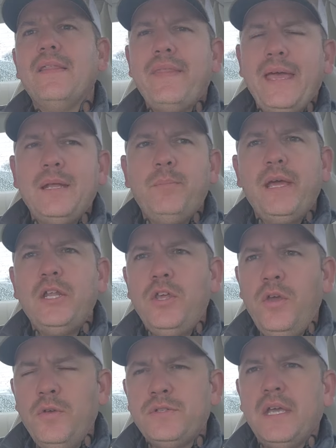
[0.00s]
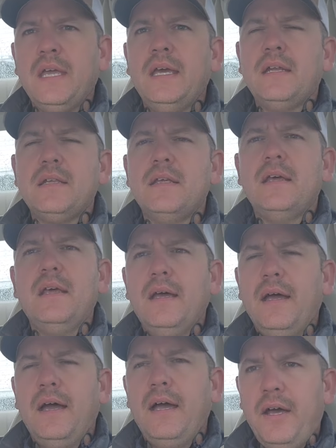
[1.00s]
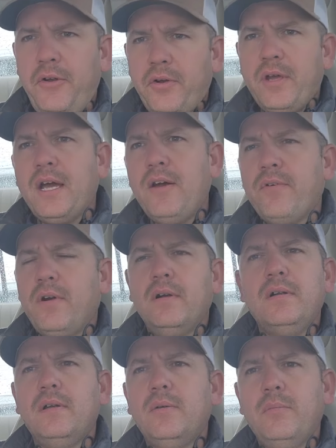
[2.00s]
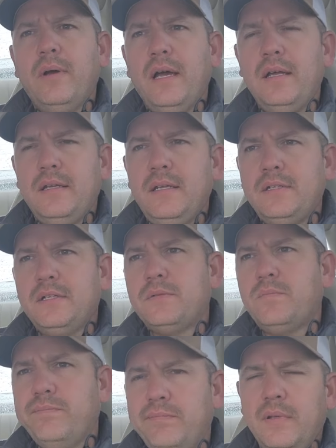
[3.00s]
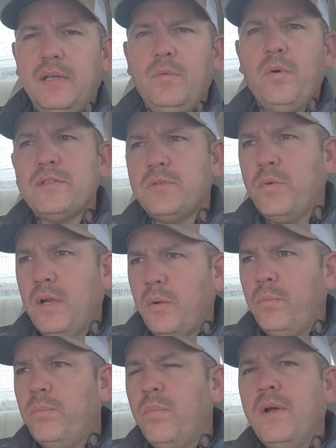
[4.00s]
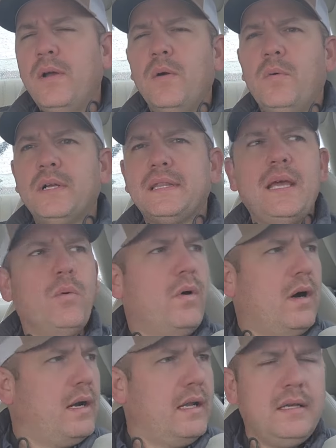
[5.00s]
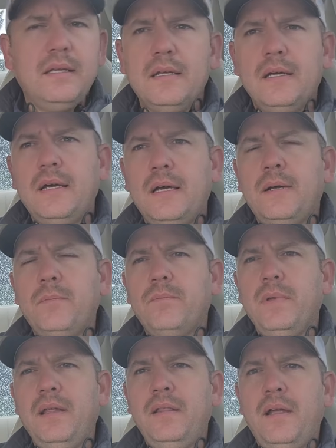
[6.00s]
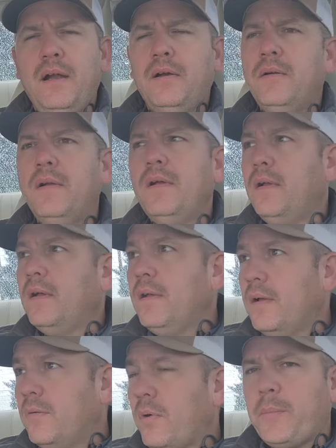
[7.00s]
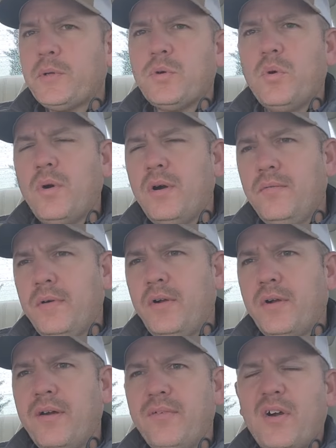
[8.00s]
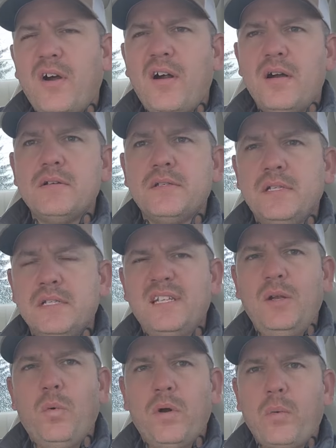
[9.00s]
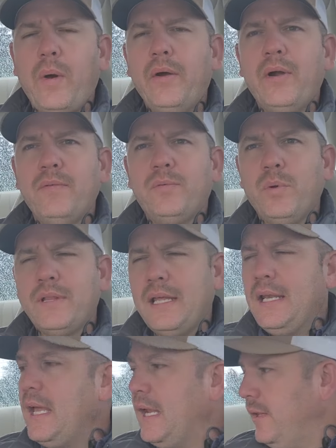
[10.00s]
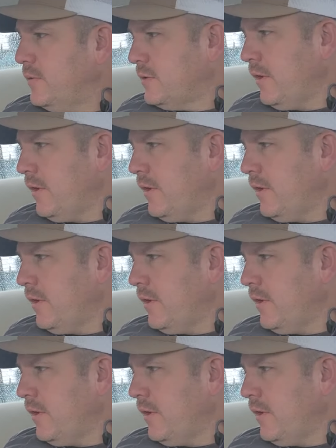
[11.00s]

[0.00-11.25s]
They had been using it undercover, but it wasn't really what they wanted in their repertoire of undercover cars. It just didn't work quite right for what they needed.